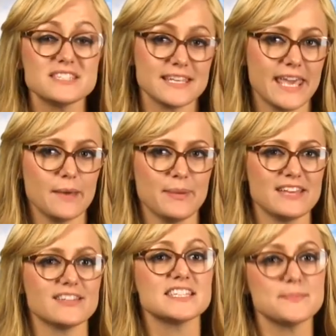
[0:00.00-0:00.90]
to
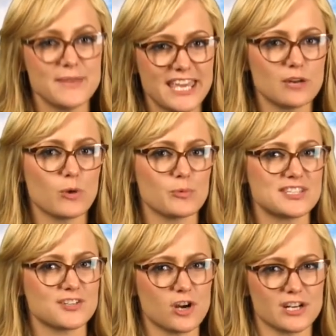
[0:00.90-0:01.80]
camping, let's begin where we
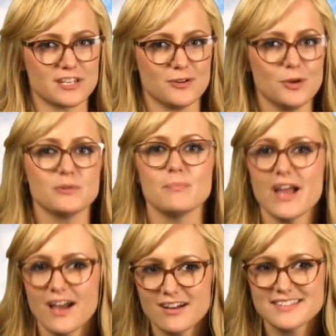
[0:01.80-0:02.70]
started, with
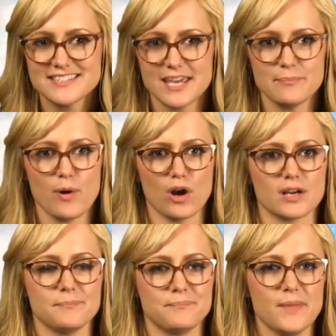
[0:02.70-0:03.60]
Myakka State
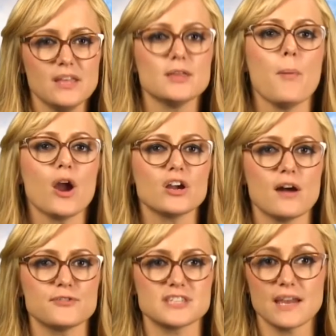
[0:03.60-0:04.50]
Park. The park
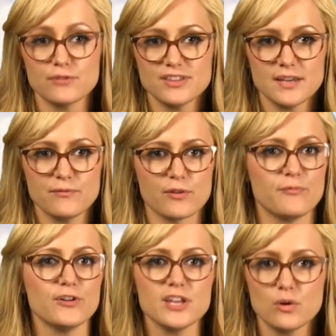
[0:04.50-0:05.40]
offers everything from
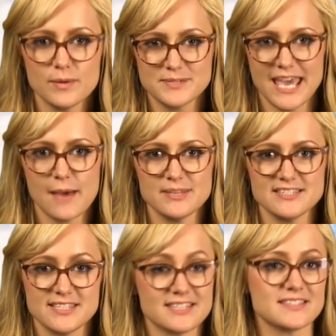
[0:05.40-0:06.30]
fully equipped
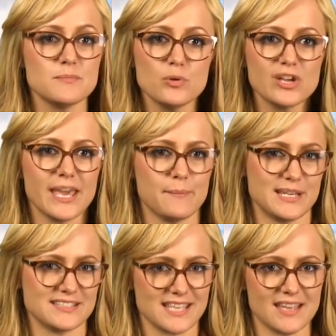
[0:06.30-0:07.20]
cabins to simple
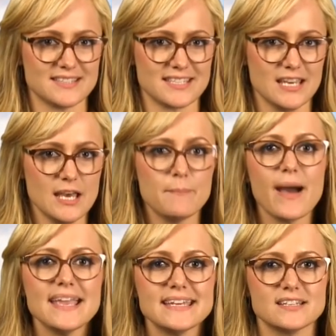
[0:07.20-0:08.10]
camping sites.
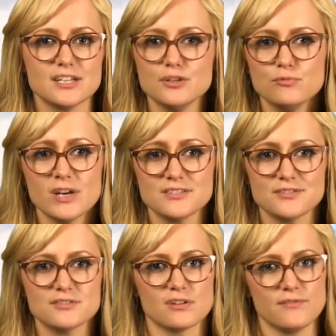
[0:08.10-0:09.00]
Bike and canoe
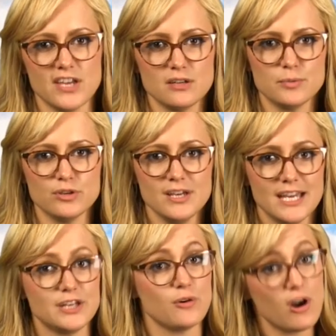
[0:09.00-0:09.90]
rentals are available,
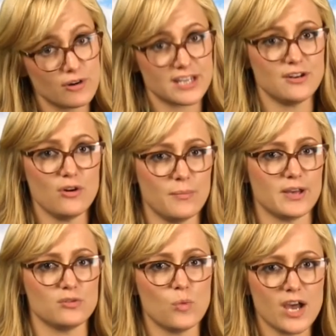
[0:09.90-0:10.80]
and you already know
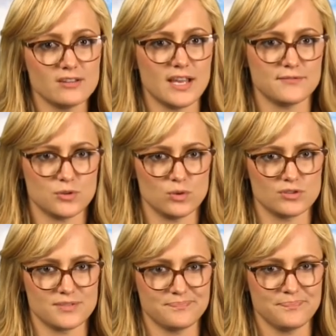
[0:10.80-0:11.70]
about the wildlife
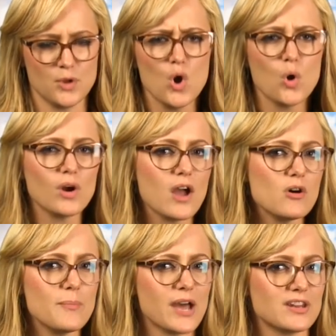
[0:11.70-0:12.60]
tours. Or how
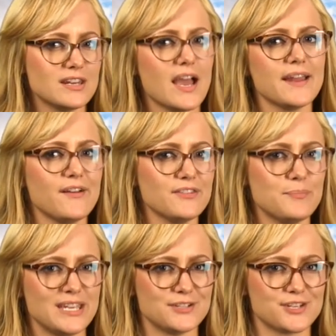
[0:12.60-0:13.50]
about a night on the
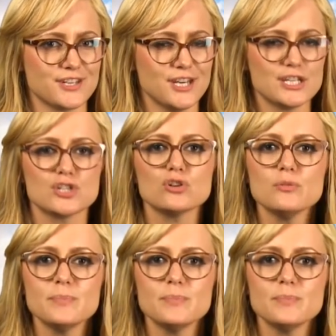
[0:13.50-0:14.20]
beach? Turtle